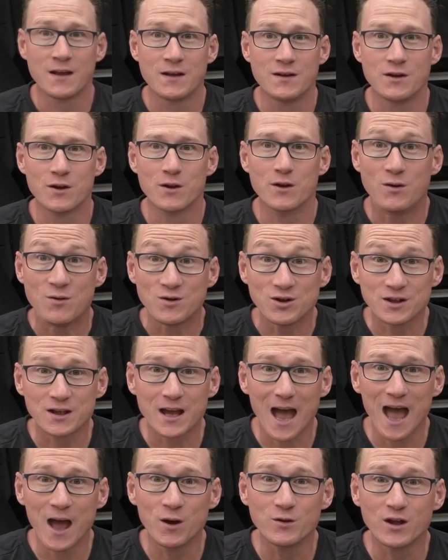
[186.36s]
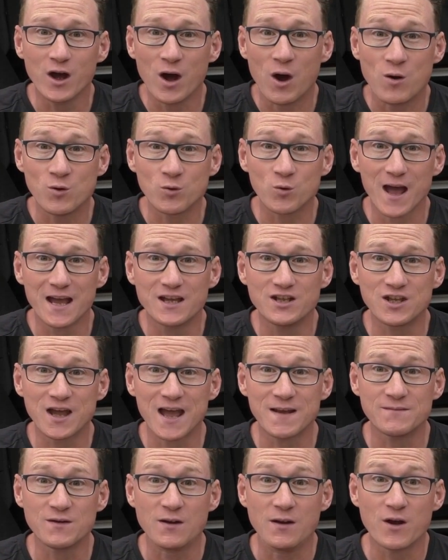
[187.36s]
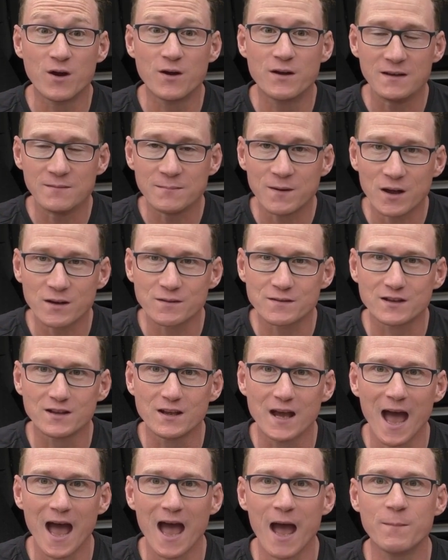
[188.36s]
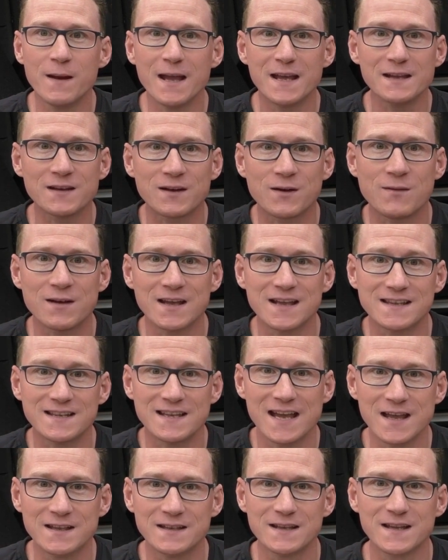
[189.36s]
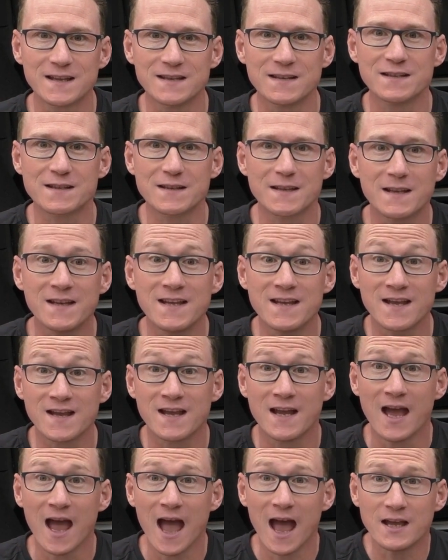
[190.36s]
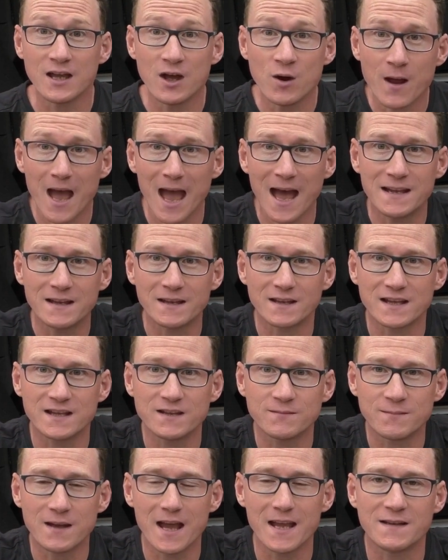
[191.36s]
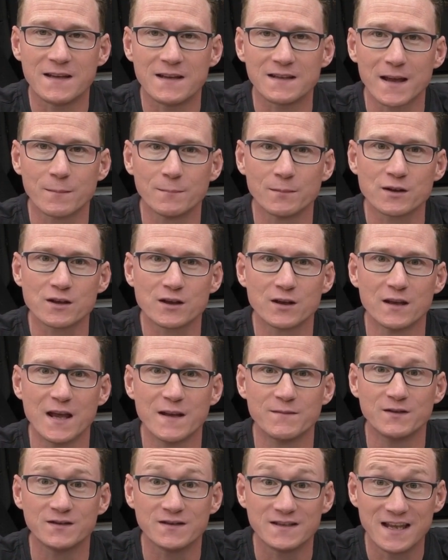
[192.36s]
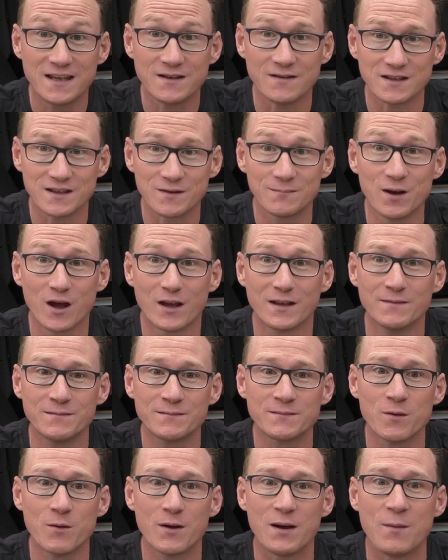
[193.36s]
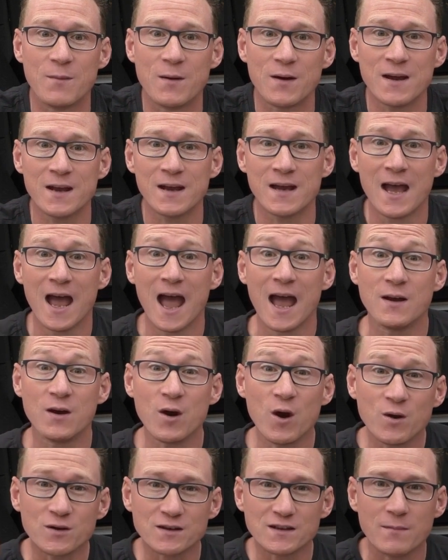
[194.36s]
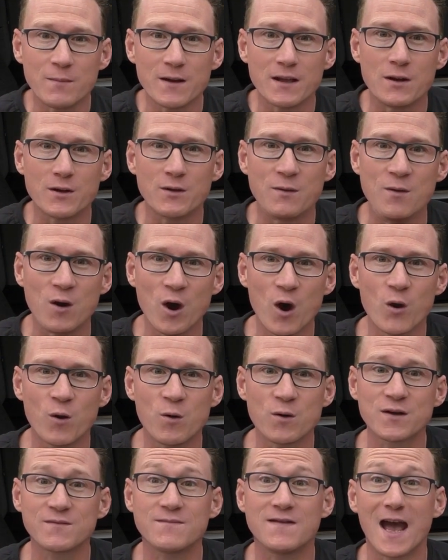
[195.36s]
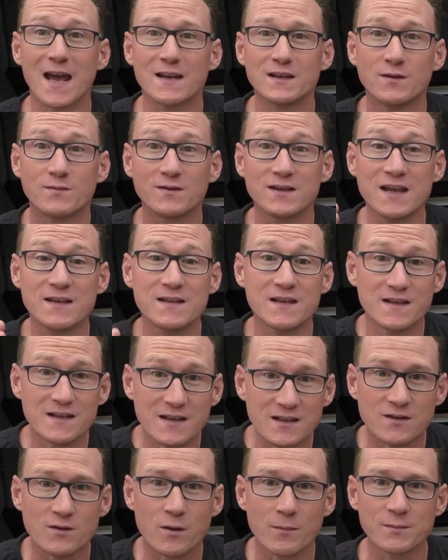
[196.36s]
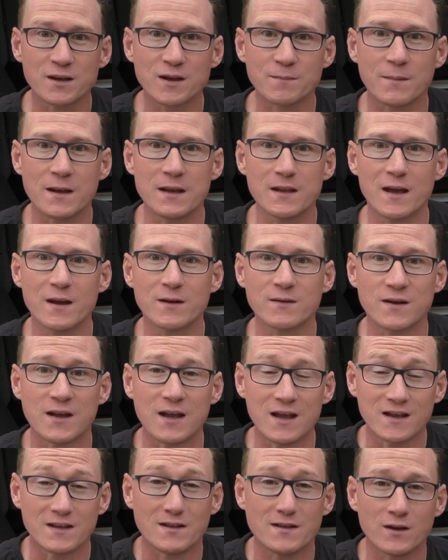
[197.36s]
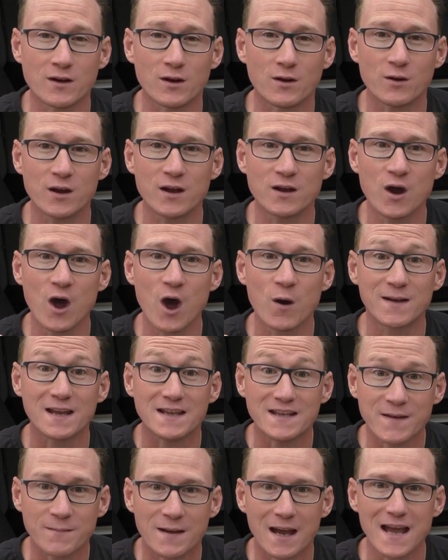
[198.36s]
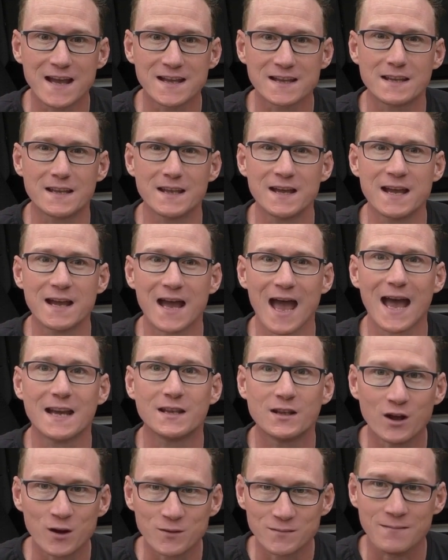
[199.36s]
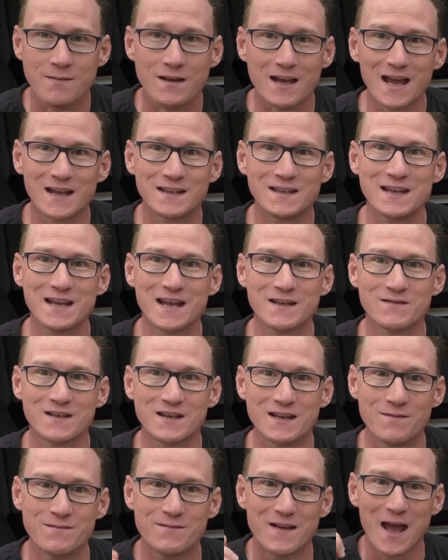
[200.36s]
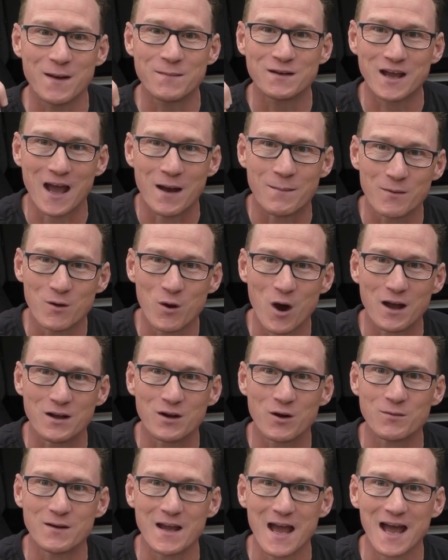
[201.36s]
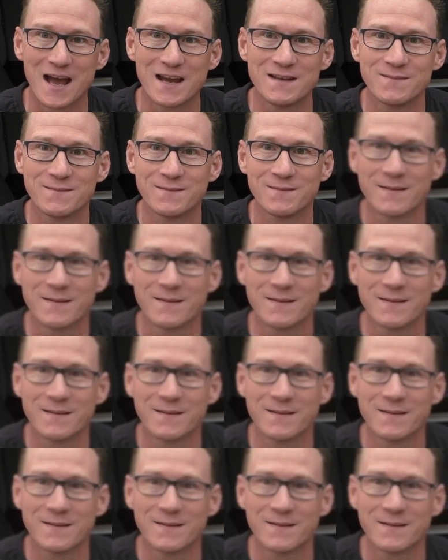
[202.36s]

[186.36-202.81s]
So you should now know which level corresponds to how many degrees Celsius. I'll go ahead and display the temperature levels here at the bottom for you. I'll also include all the values in the description below, so you can copy them easily, and don't forget to give it a thumbs up while you're there.